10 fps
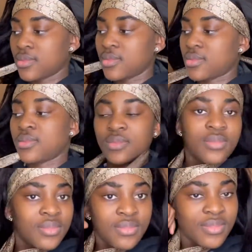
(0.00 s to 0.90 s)
Because
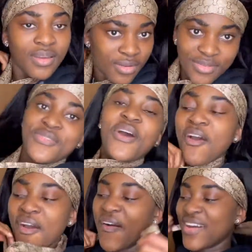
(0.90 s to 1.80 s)
that's what we're going
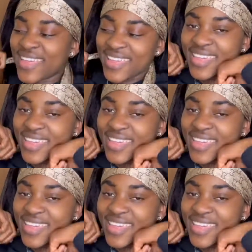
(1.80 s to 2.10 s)
for.